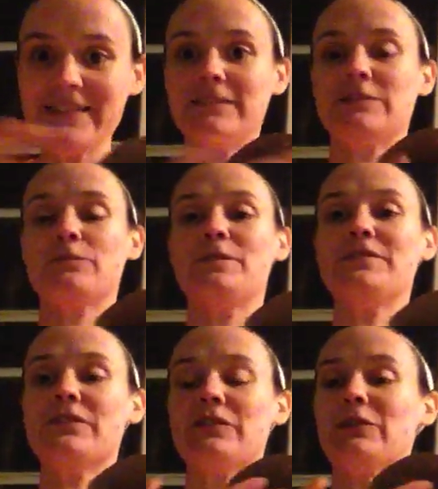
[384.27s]
Just
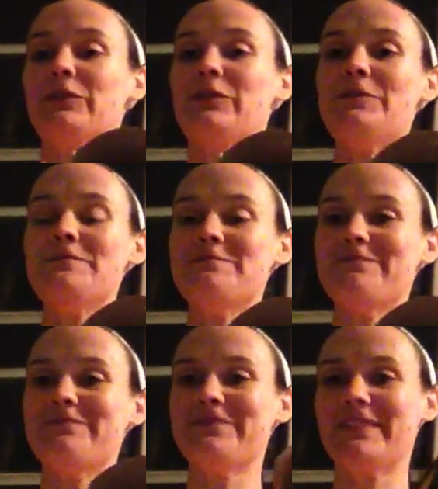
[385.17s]
1 circle.
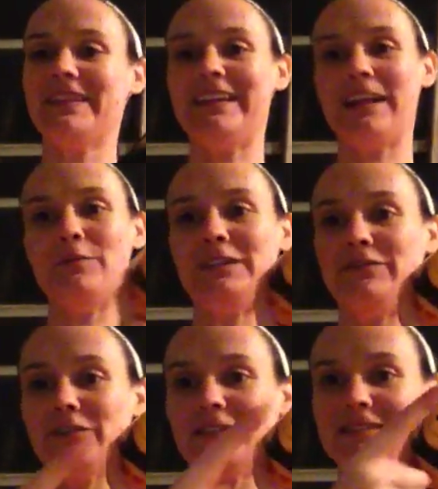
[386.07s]
And how many
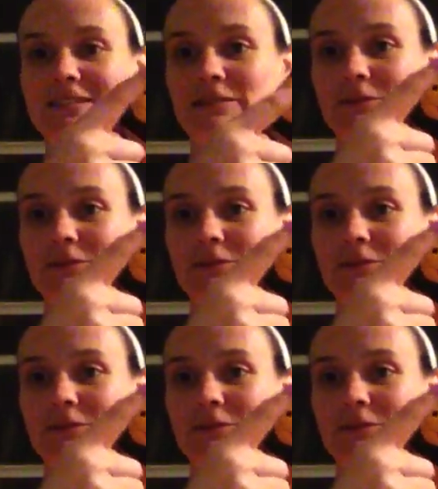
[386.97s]
vertices?